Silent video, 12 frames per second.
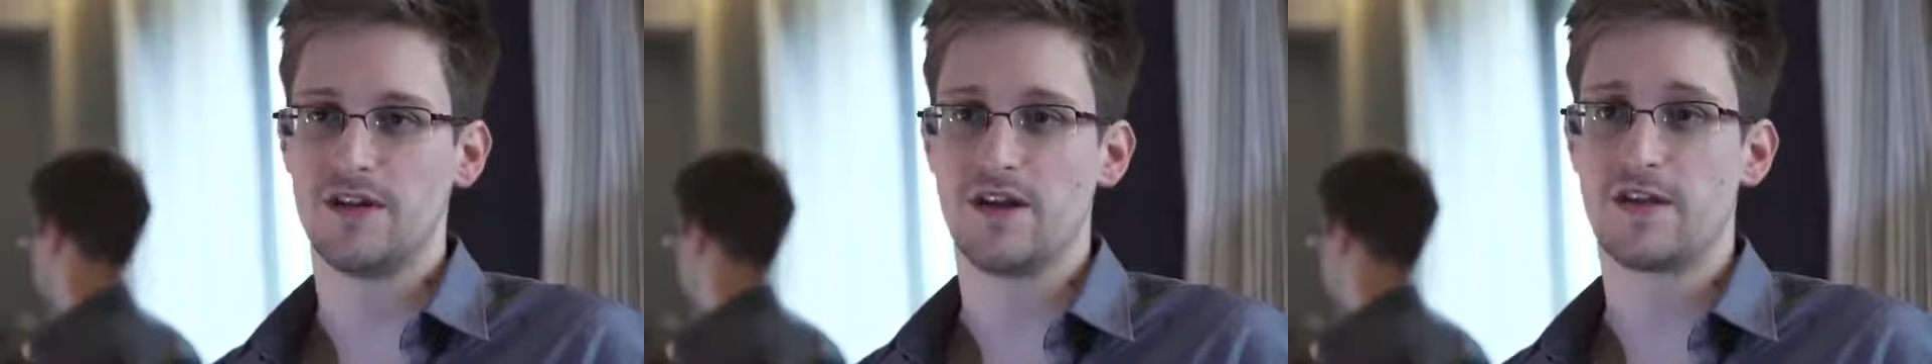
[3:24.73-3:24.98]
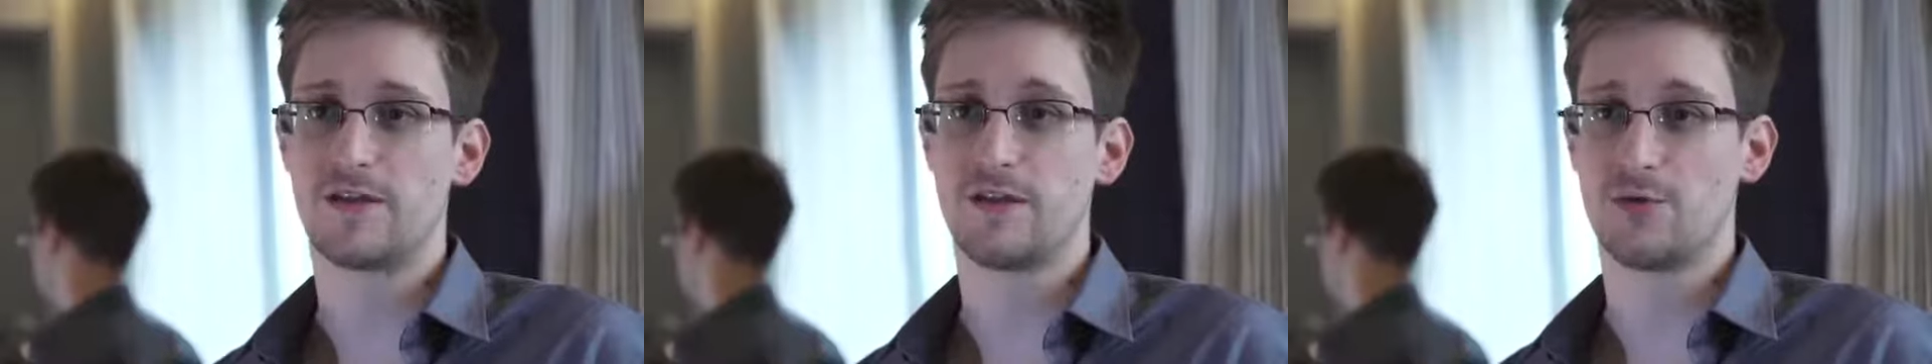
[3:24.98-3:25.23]
the
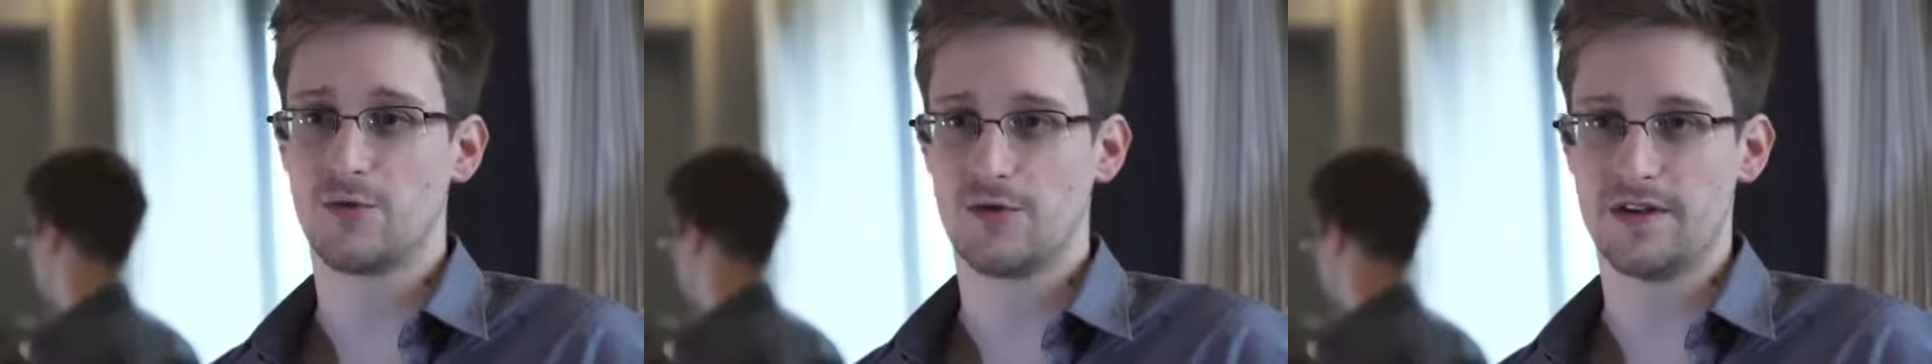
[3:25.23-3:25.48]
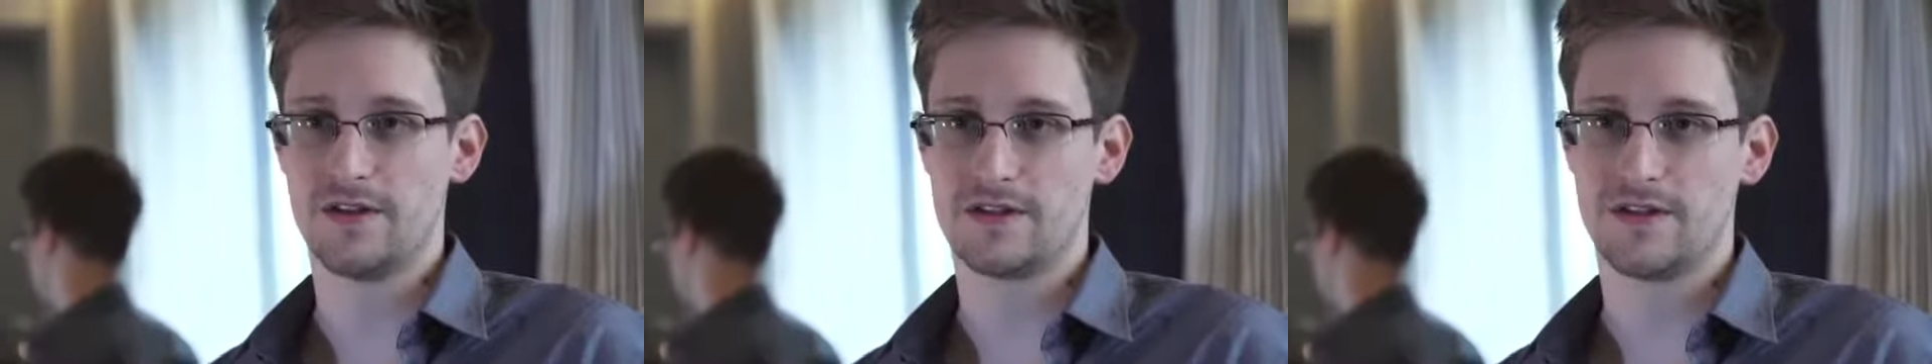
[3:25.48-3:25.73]

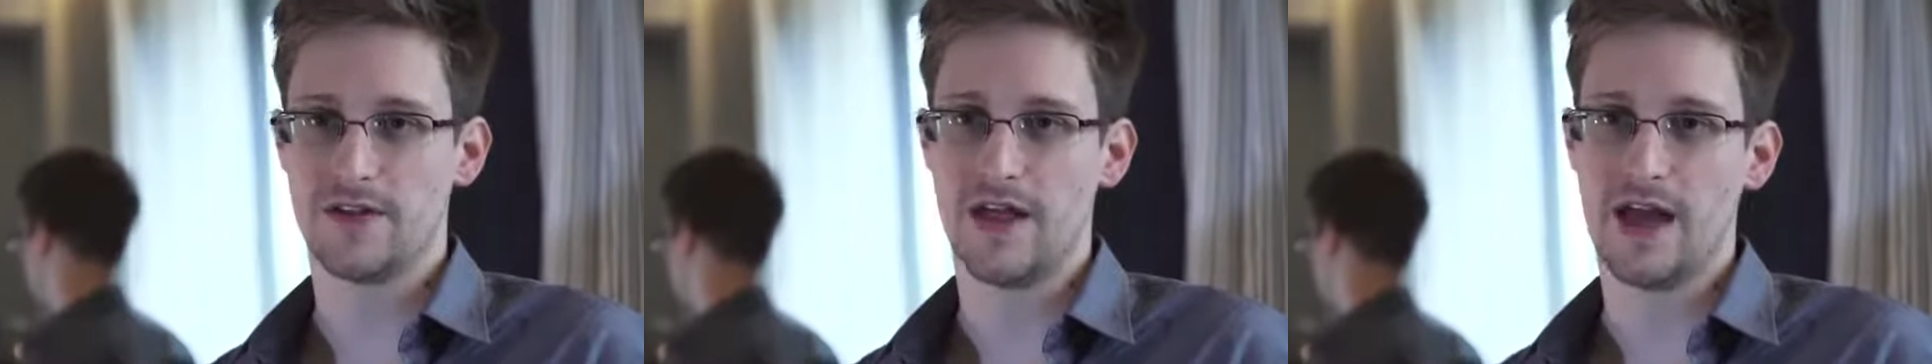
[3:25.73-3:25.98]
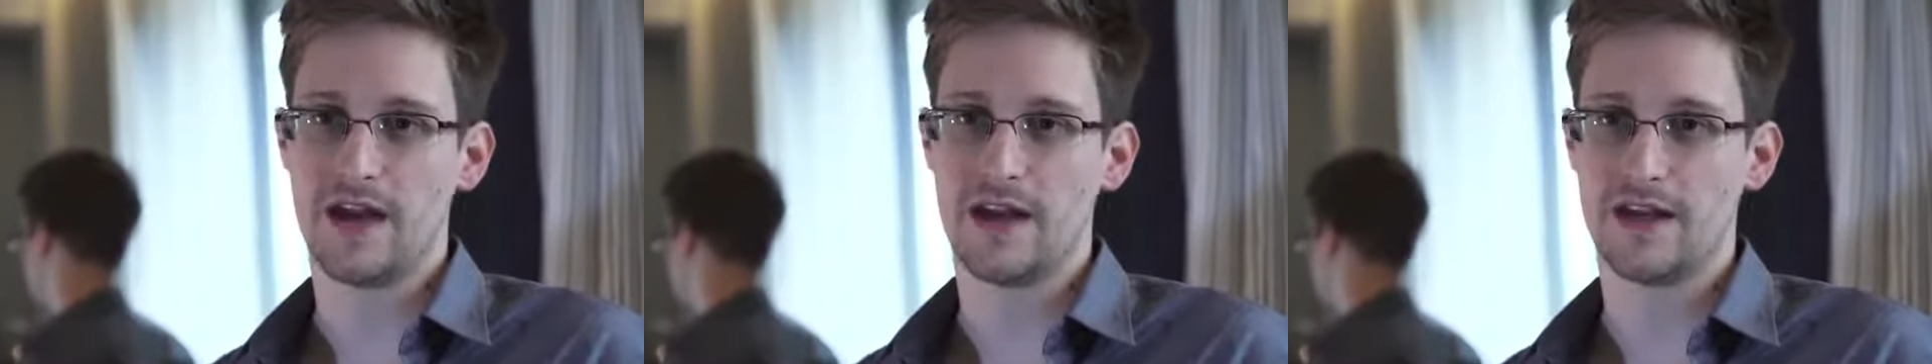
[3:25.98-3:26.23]
authorities that
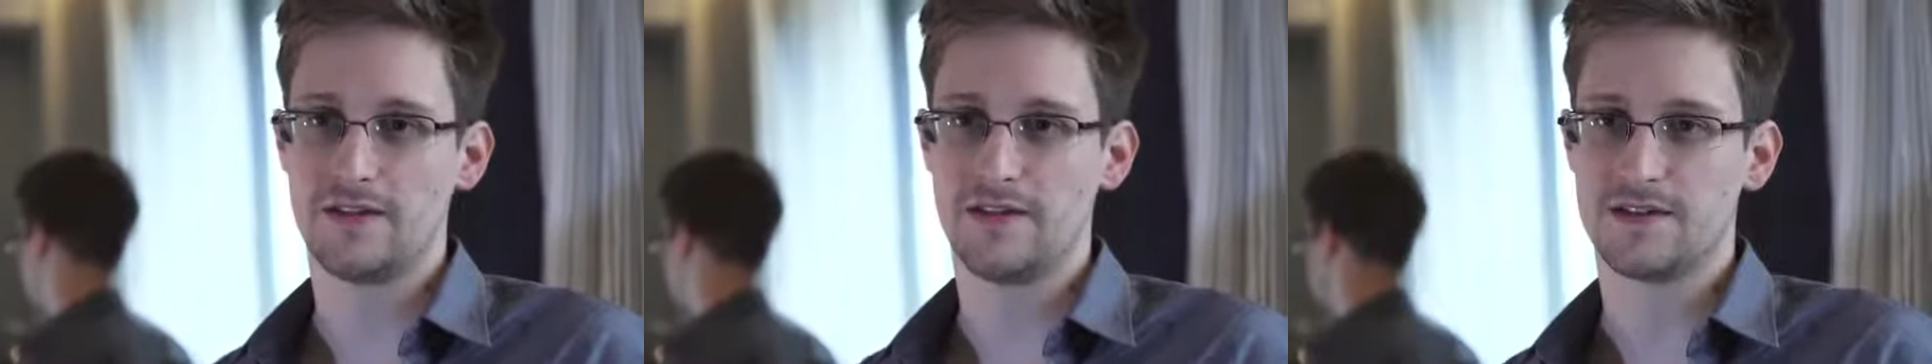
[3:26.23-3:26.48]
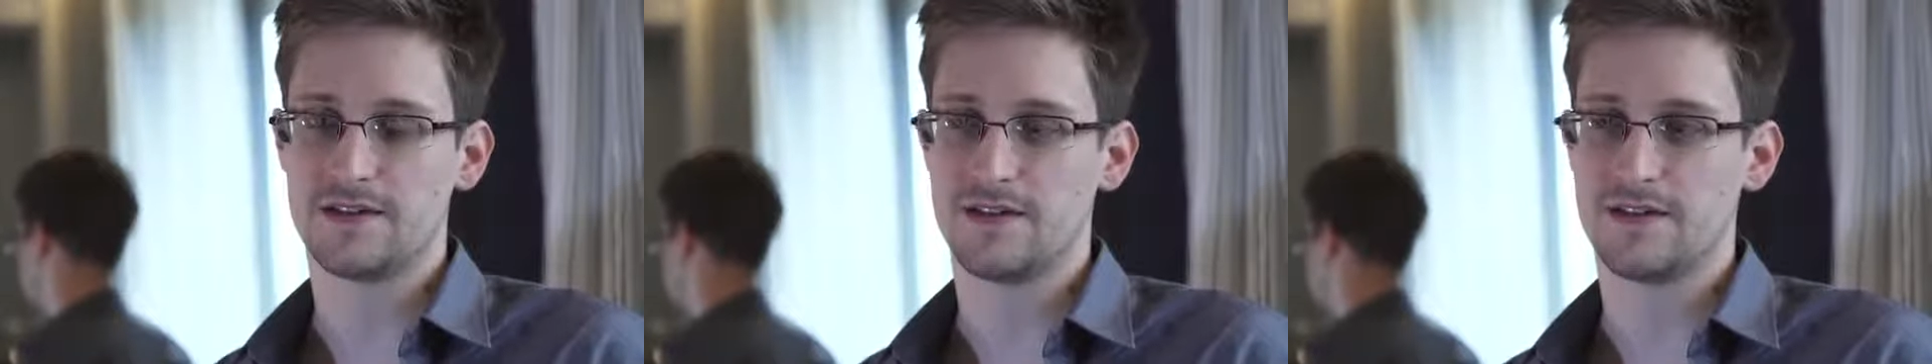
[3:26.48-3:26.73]
that
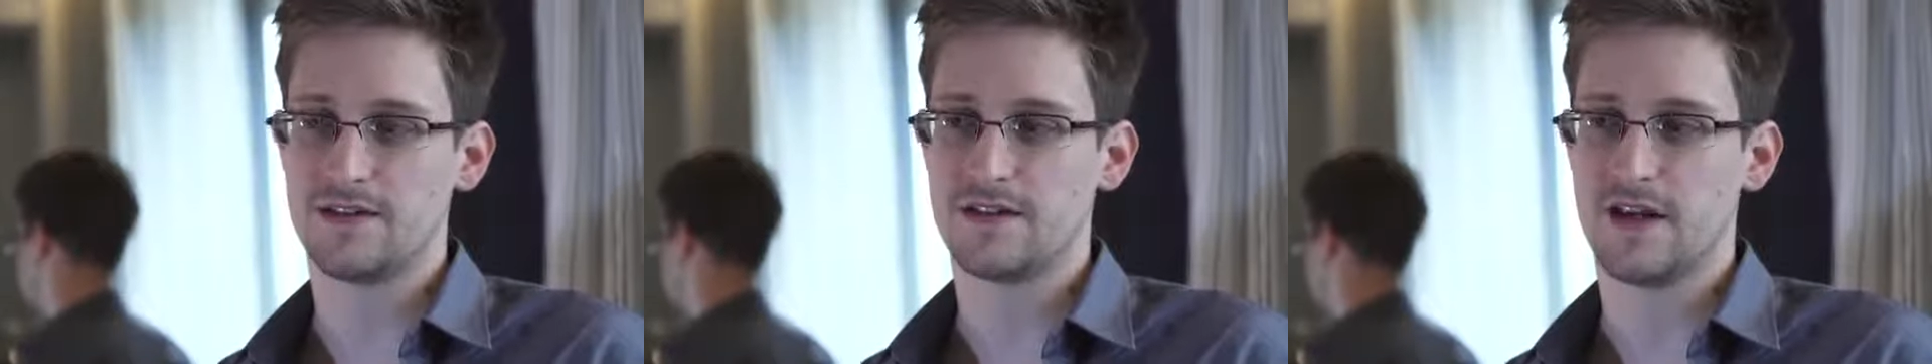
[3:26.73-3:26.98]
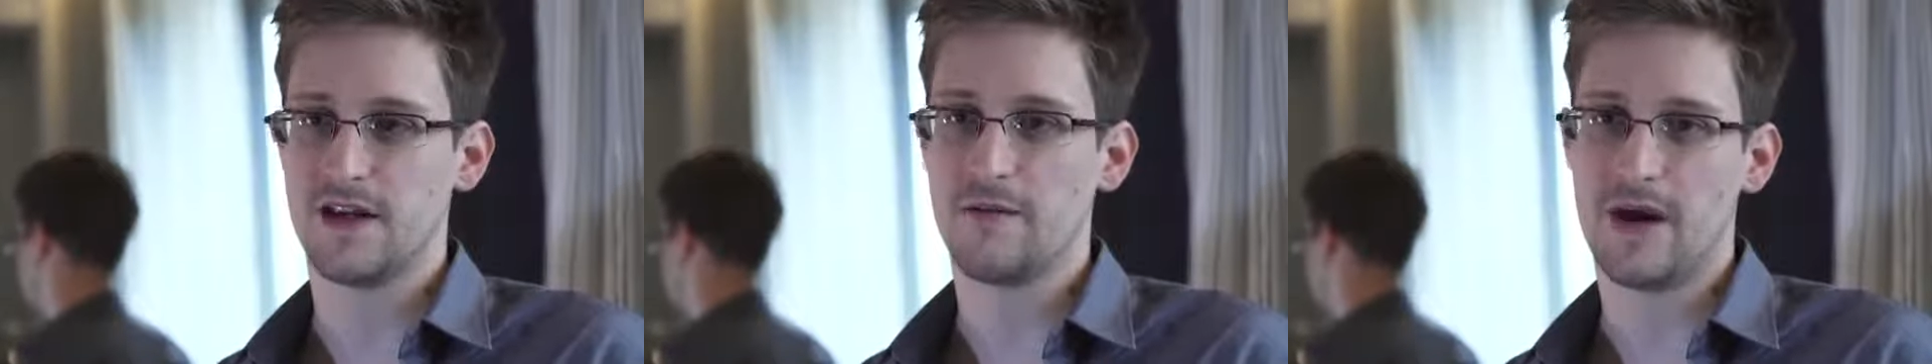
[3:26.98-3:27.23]
analyst is
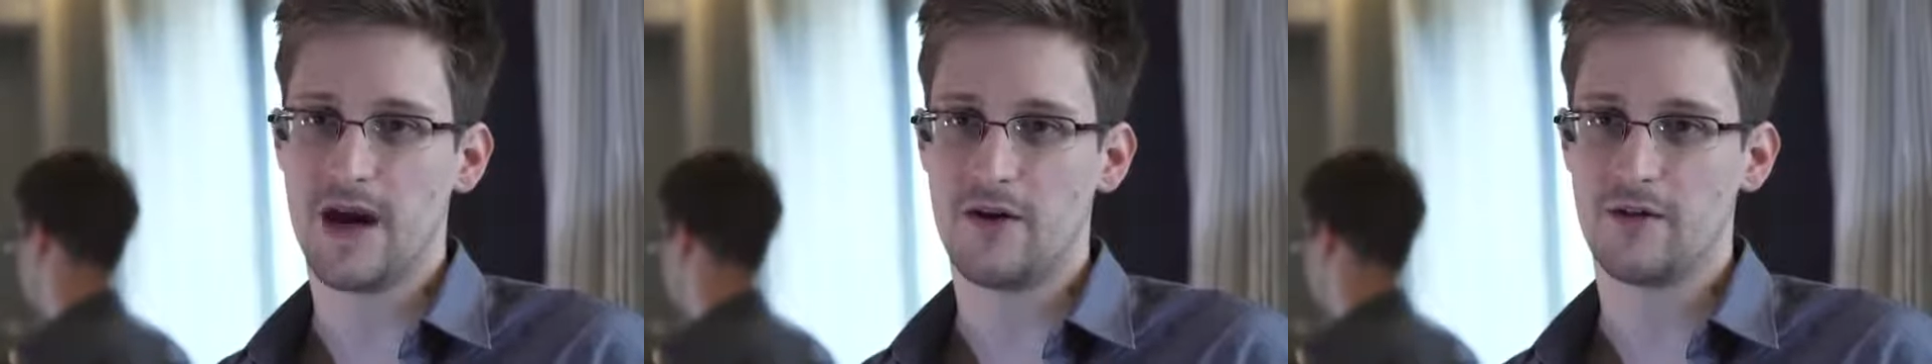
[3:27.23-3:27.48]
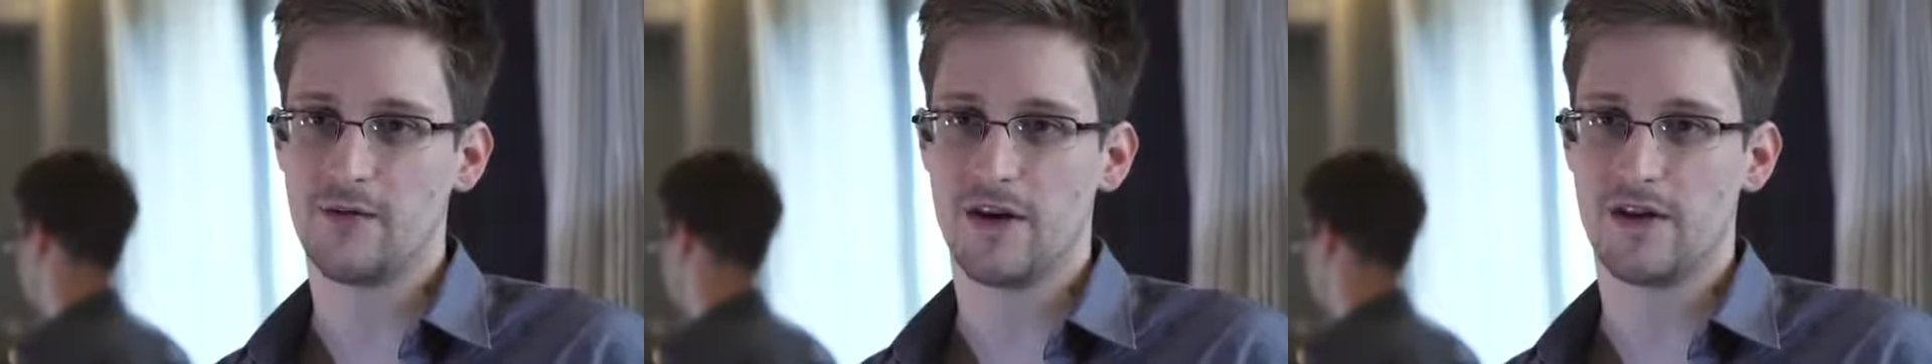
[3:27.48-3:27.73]

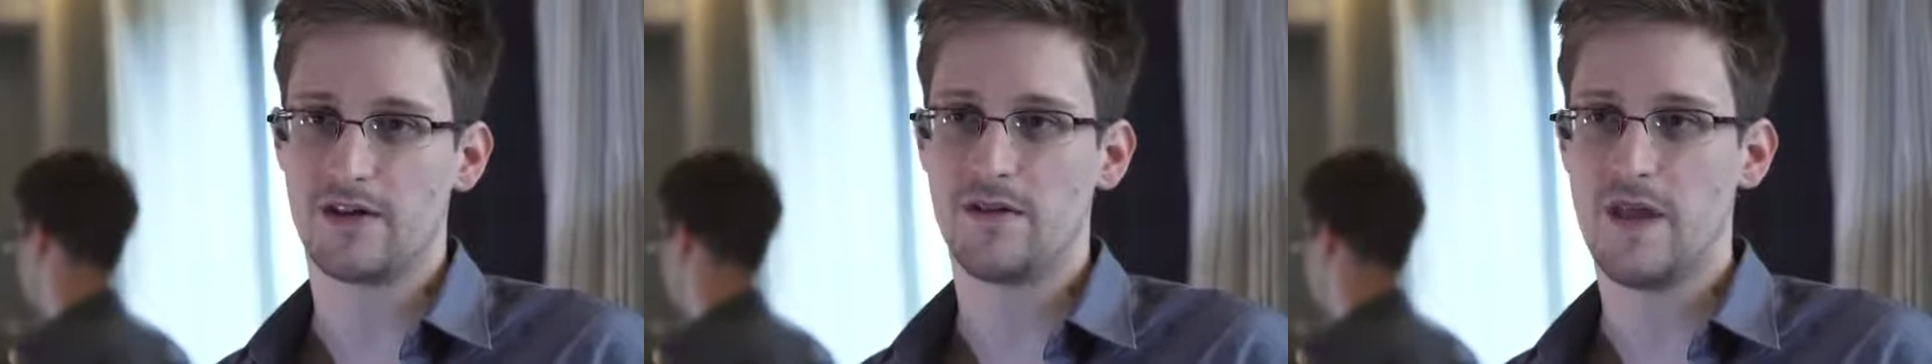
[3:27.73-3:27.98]
empowered with.